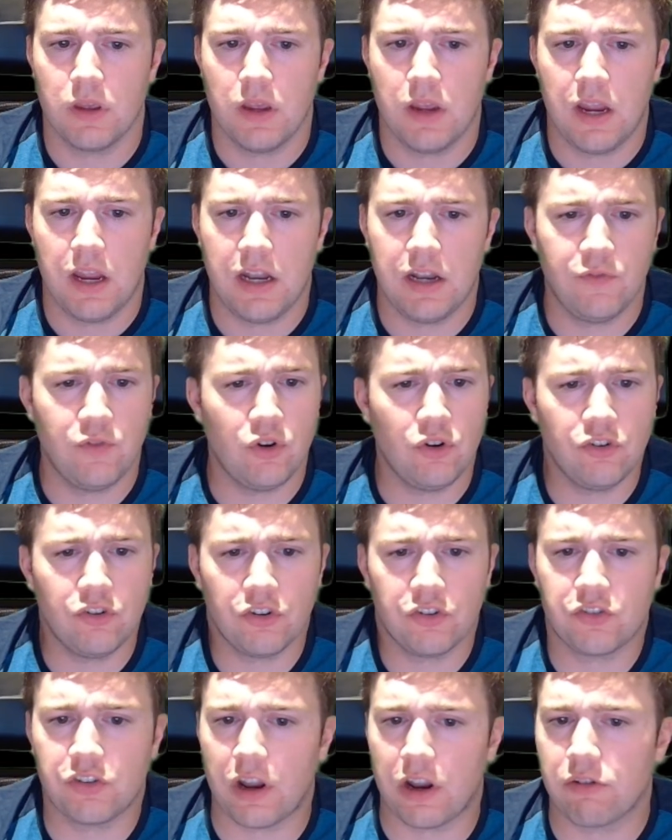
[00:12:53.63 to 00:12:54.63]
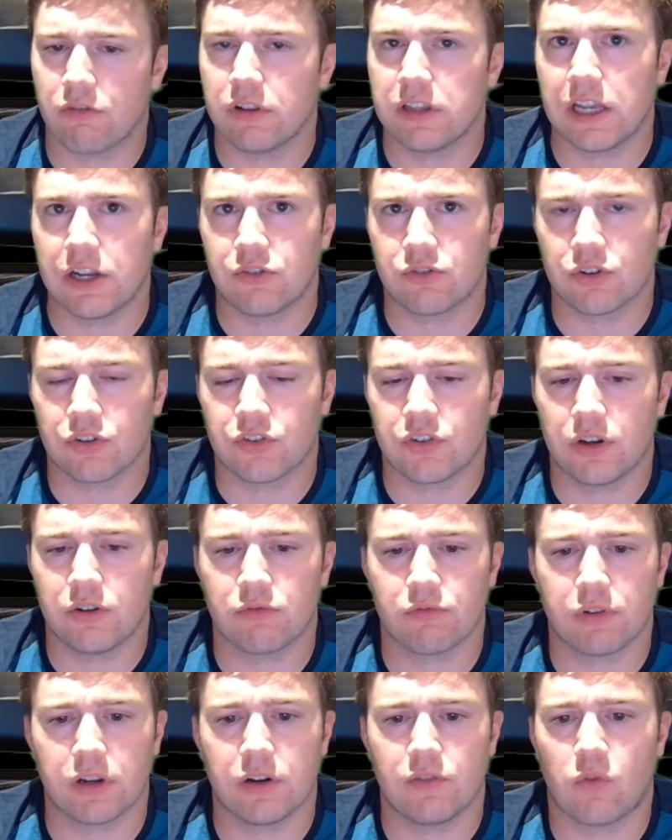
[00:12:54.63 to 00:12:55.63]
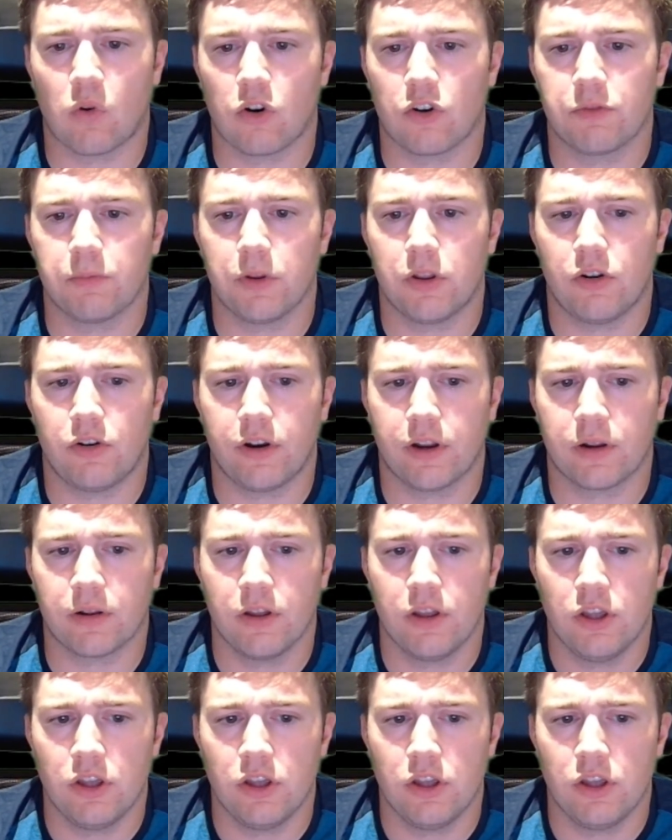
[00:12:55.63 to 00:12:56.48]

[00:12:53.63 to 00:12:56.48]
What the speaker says: And if you're just generally interested in reinforcement learning,